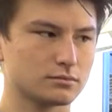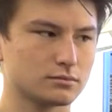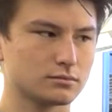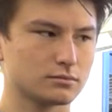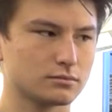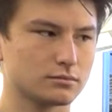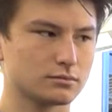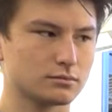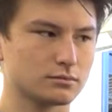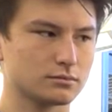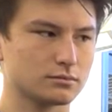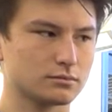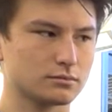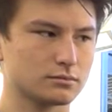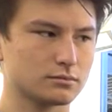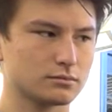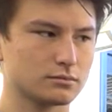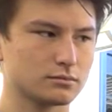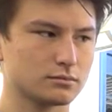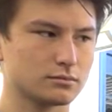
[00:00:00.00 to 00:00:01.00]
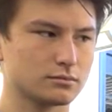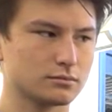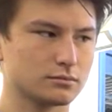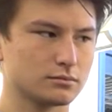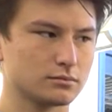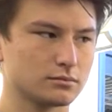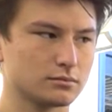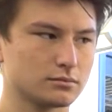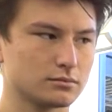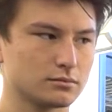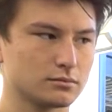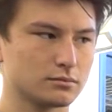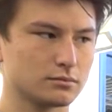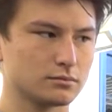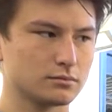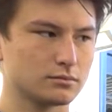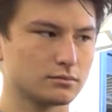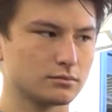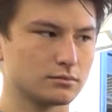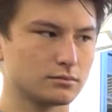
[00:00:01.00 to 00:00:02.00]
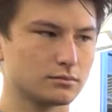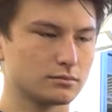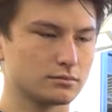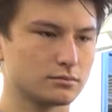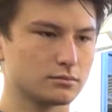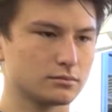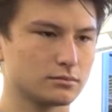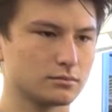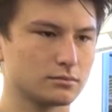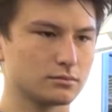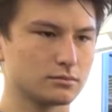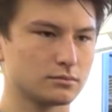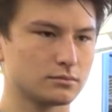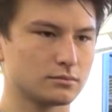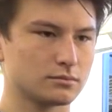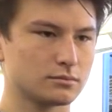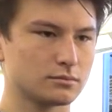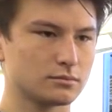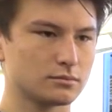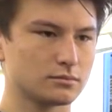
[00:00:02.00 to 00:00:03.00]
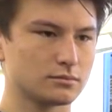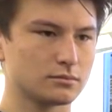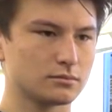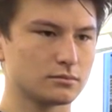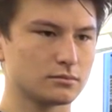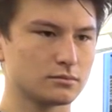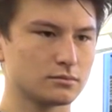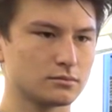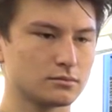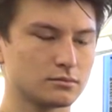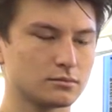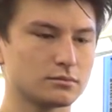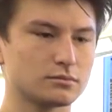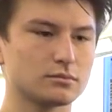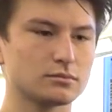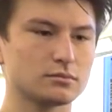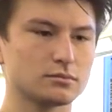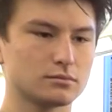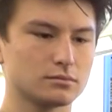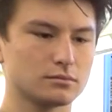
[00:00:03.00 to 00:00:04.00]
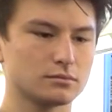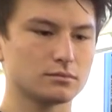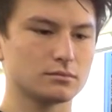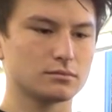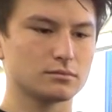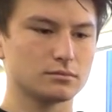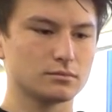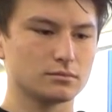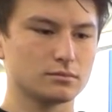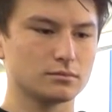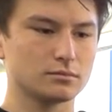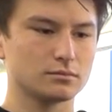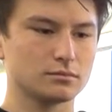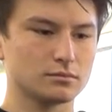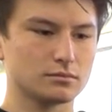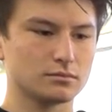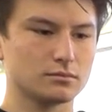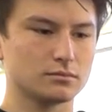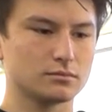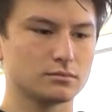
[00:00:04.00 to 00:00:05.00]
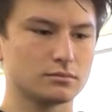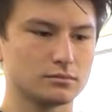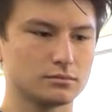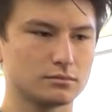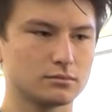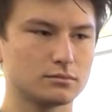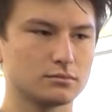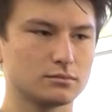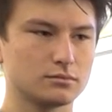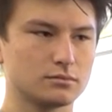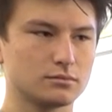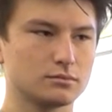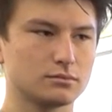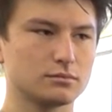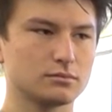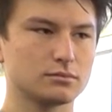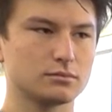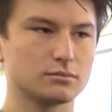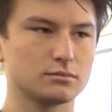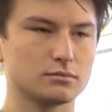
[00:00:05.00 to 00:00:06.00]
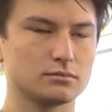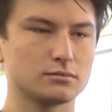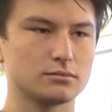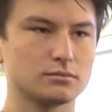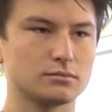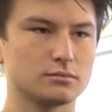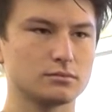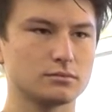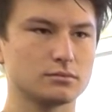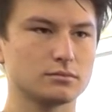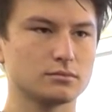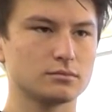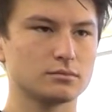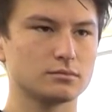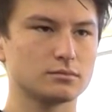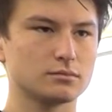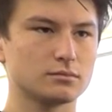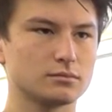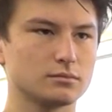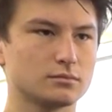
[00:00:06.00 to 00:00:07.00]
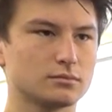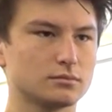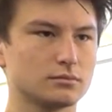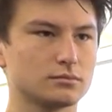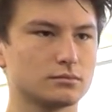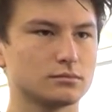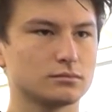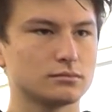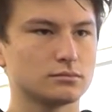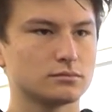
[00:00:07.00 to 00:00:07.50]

(silent)